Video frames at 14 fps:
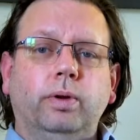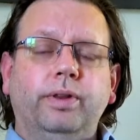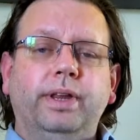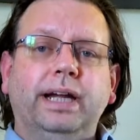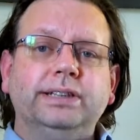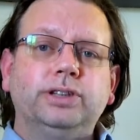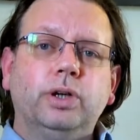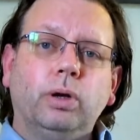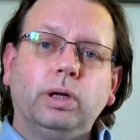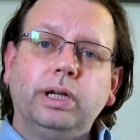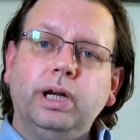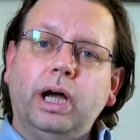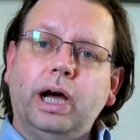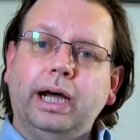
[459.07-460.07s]
That's called
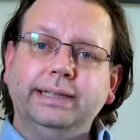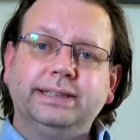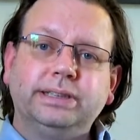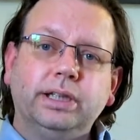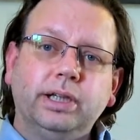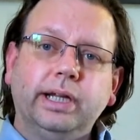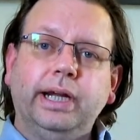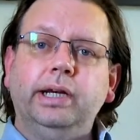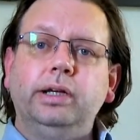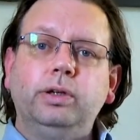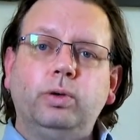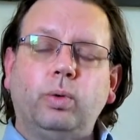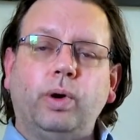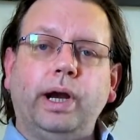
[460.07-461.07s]
an isolated
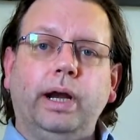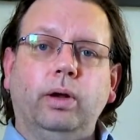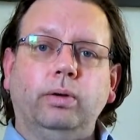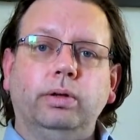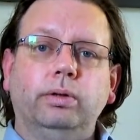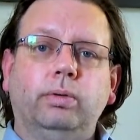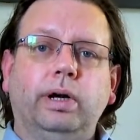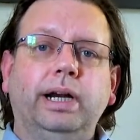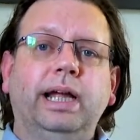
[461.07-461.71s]
ground, right?